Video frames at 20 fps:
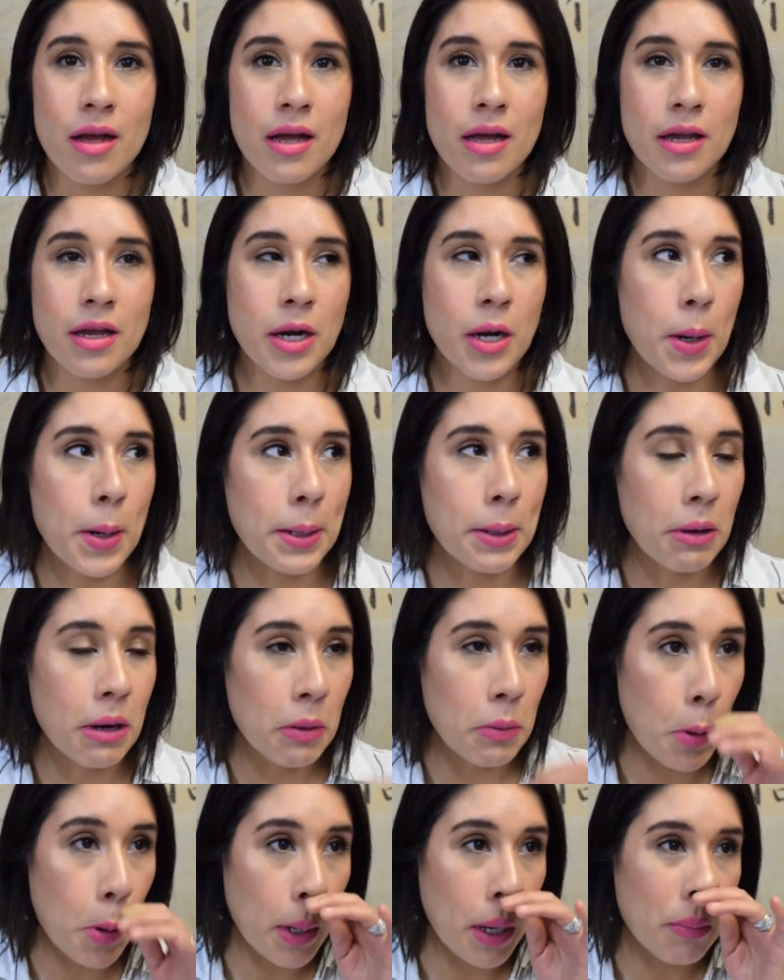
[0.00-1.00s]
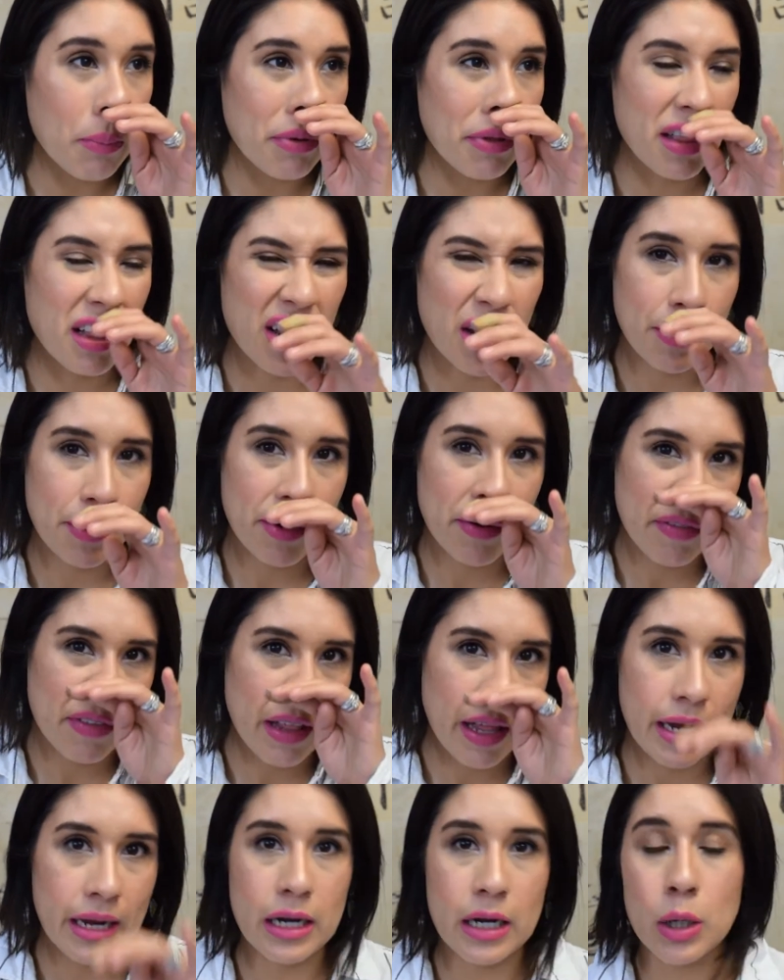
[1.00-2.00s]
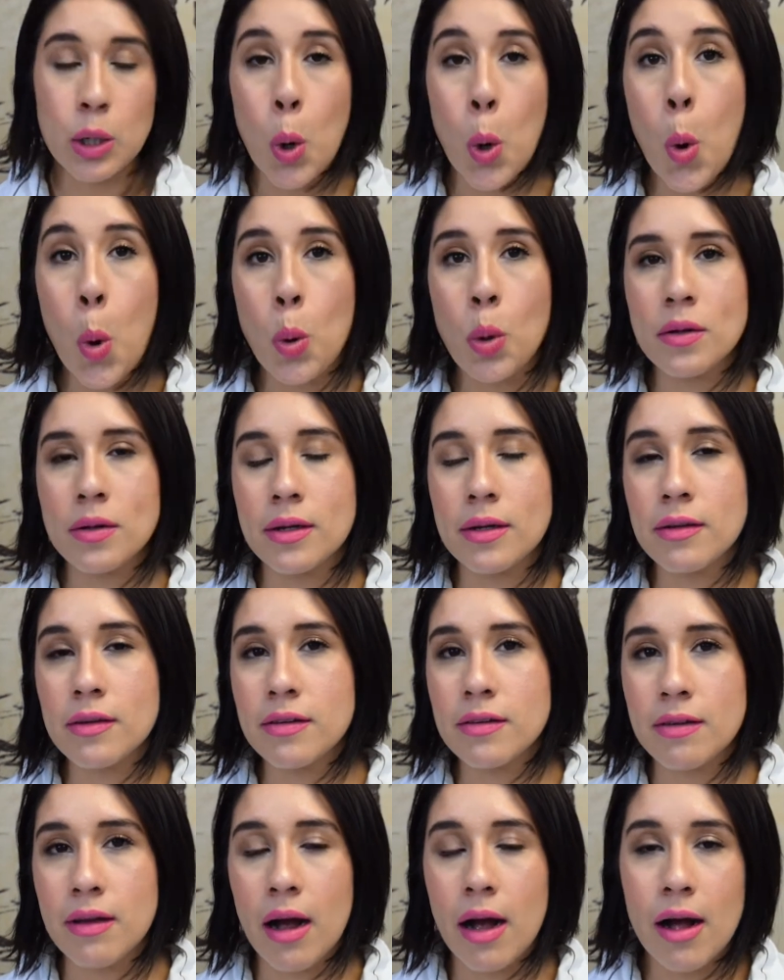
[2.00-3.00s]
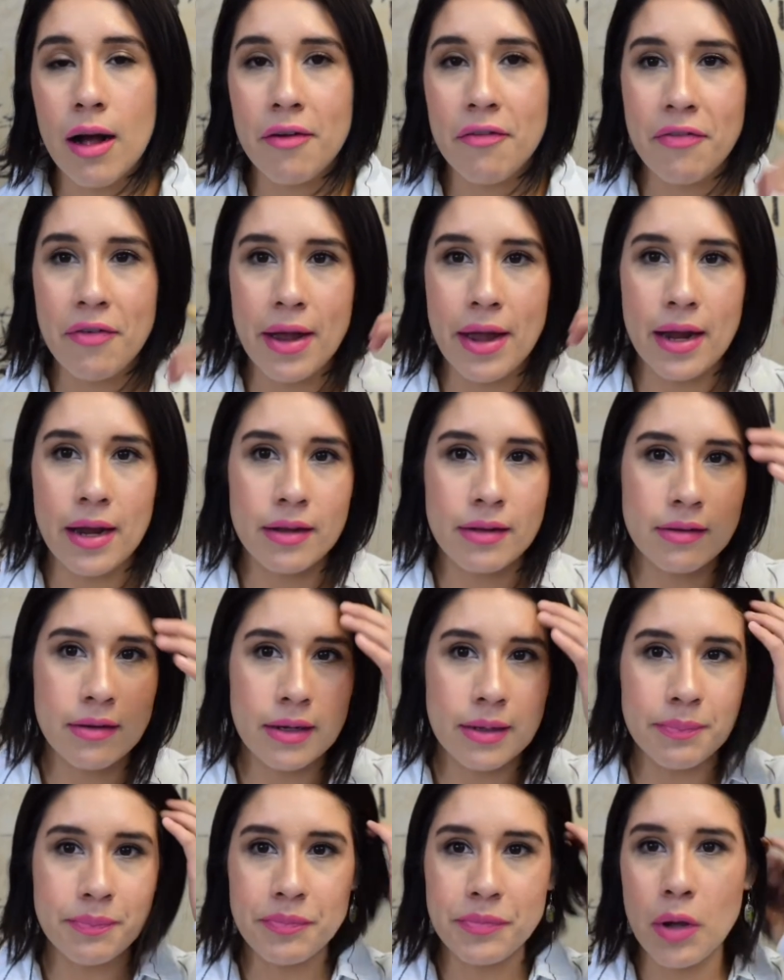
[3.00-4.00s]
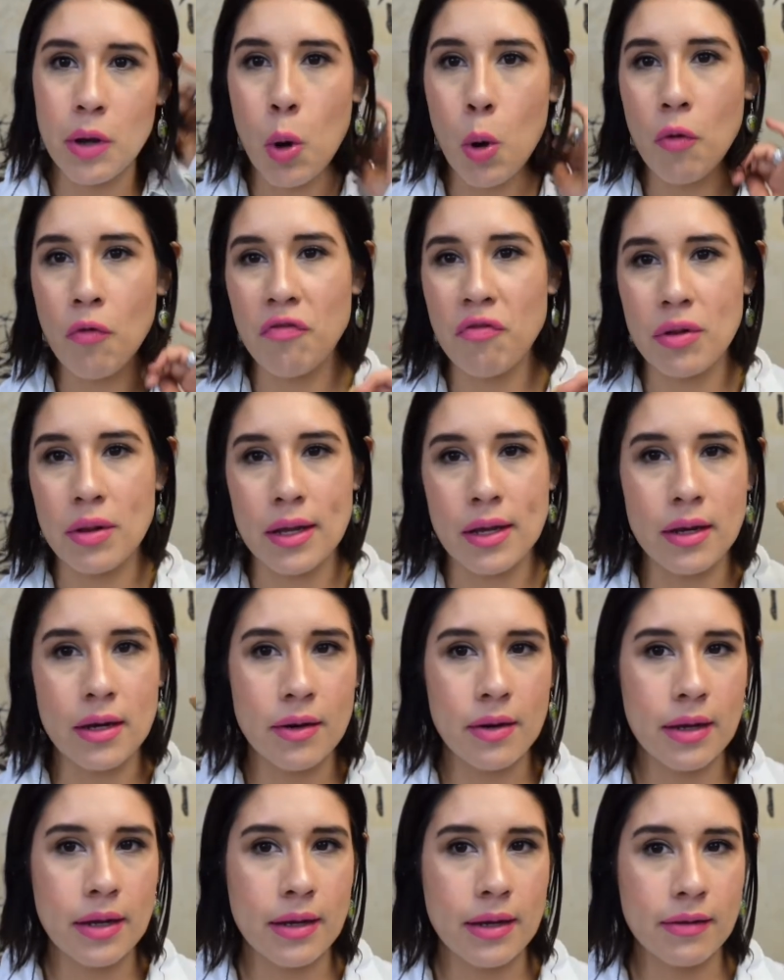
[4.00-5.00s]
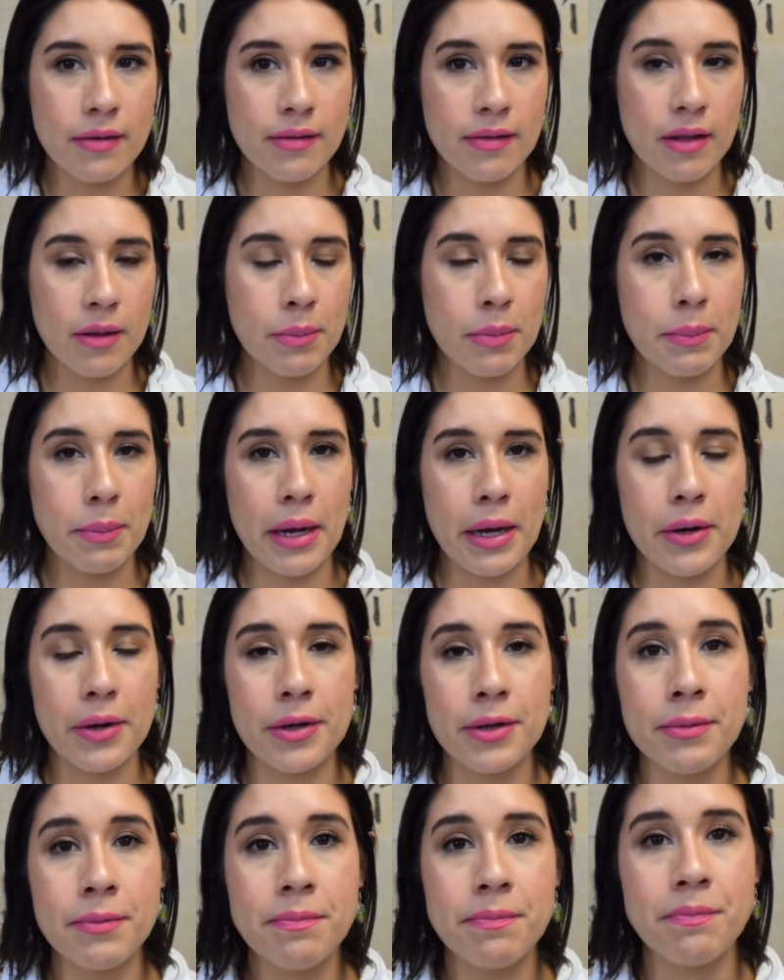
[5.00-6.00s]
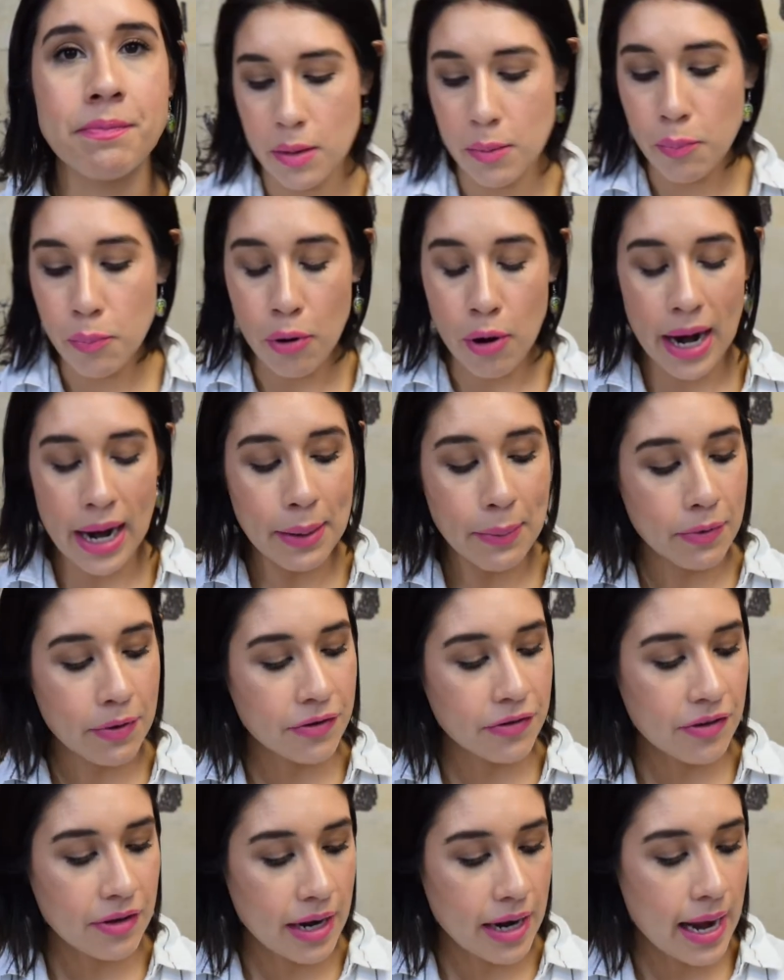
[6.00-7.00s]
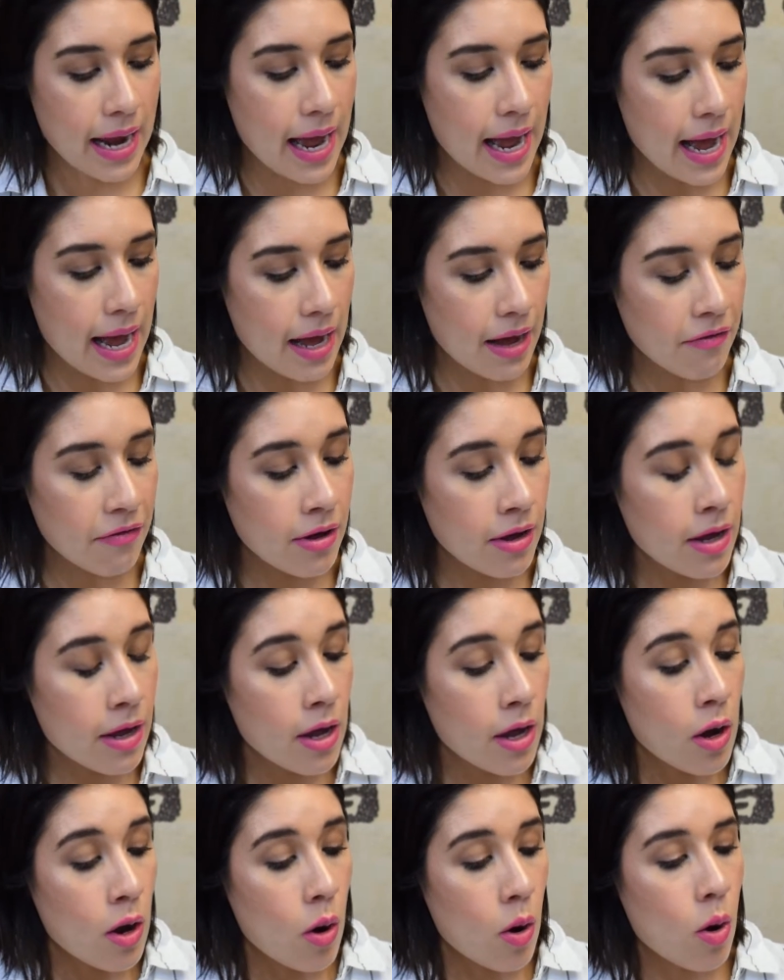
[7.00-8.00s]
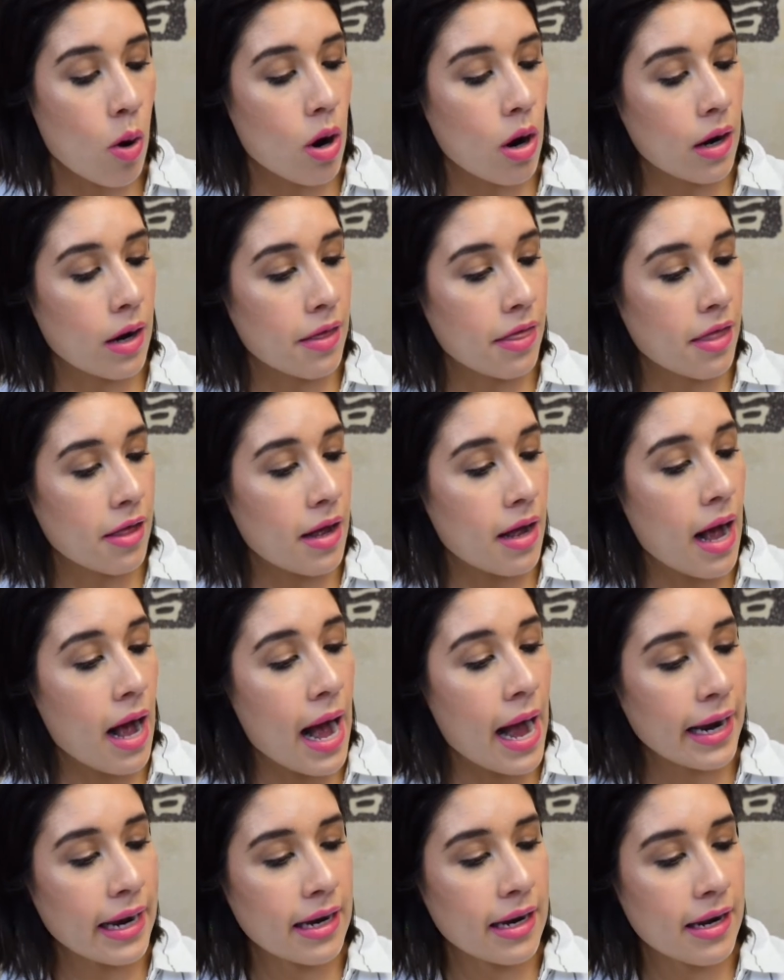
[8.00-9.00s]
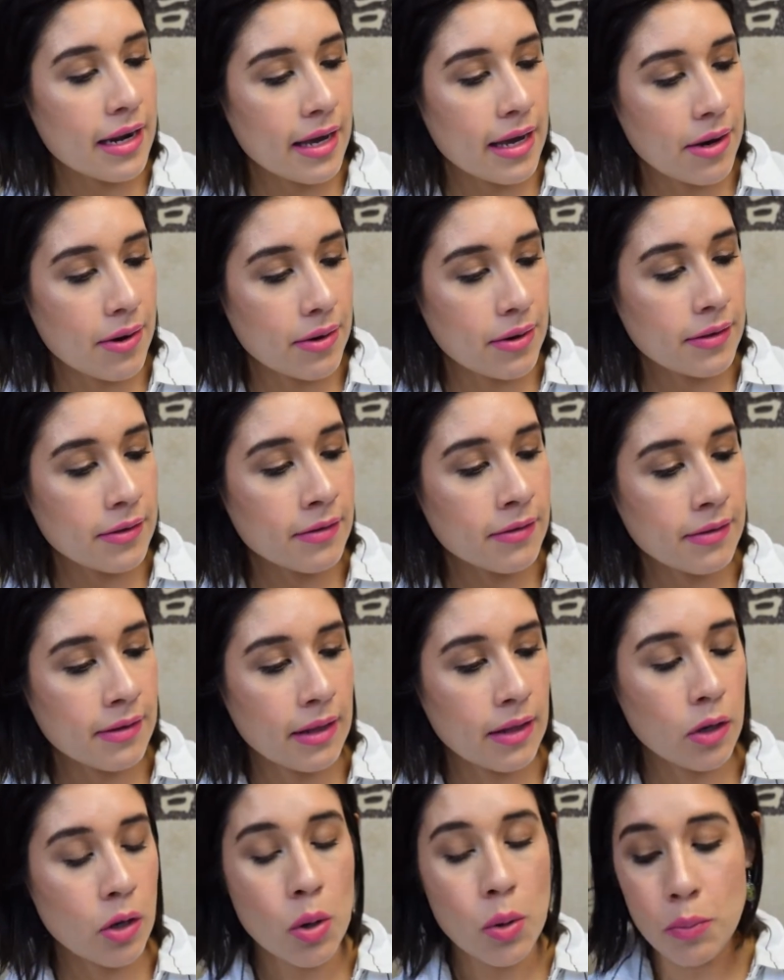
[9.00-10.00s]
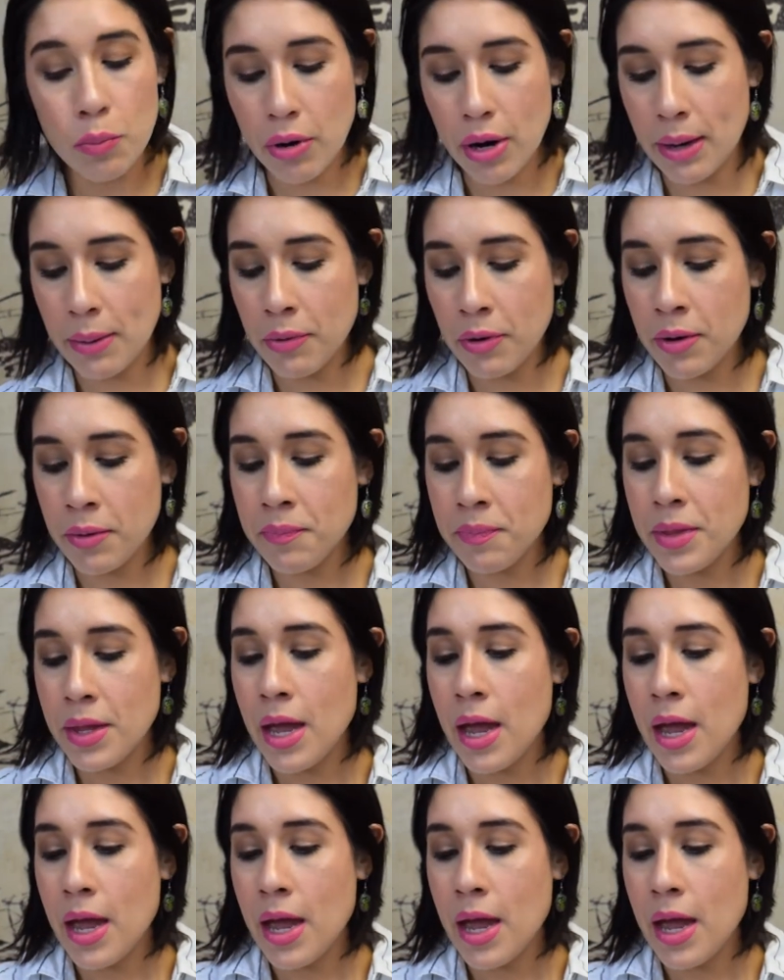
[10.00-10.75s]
you know, I woke up with a little bit of like a cold and stuff, and hopefully, you know, it gets a little better. The primers that I have are the High-Adherence Silicone Primer